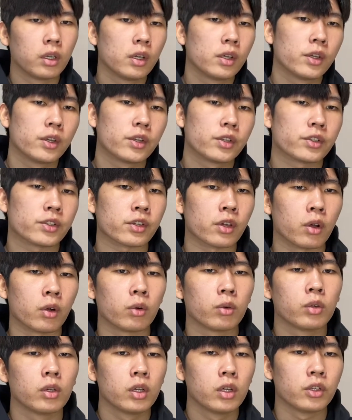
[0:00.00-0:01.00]
so,
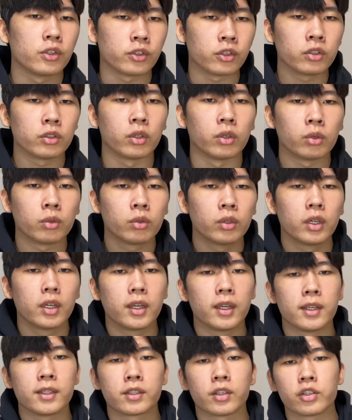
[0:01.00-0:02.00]
judo
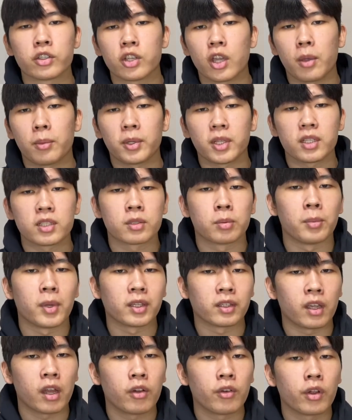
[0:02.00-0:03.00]
is a Japanese
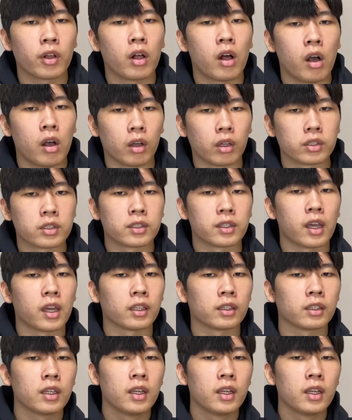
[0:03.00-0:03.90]
material art that